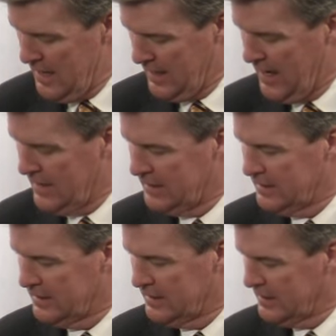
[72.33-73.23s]
I can't
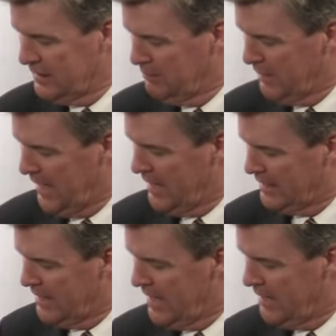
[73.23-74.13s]
begin
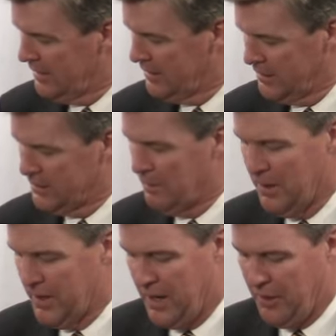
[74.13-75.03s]
to tell you, there's a
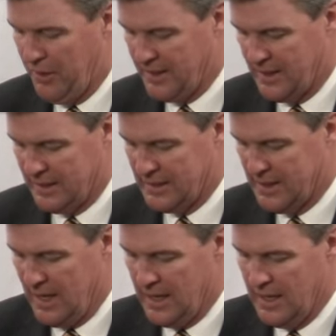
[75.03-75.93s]
million other things I could
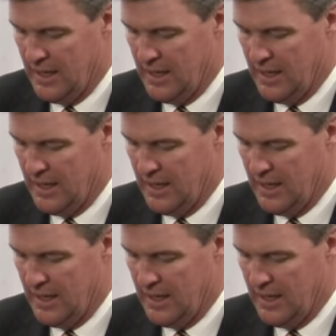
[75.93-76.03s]
say.